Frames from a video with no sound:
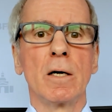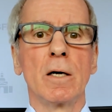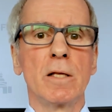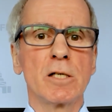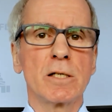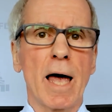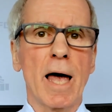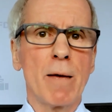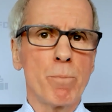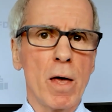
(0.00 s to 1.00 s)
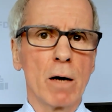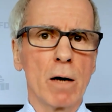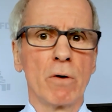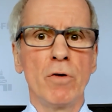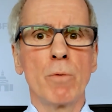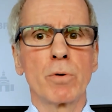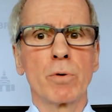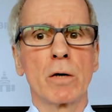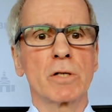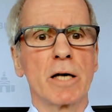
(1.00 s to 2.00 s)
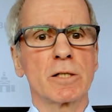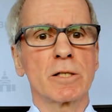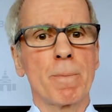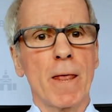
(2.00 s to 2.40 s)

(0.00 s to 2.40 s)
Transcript: This is a peer review process,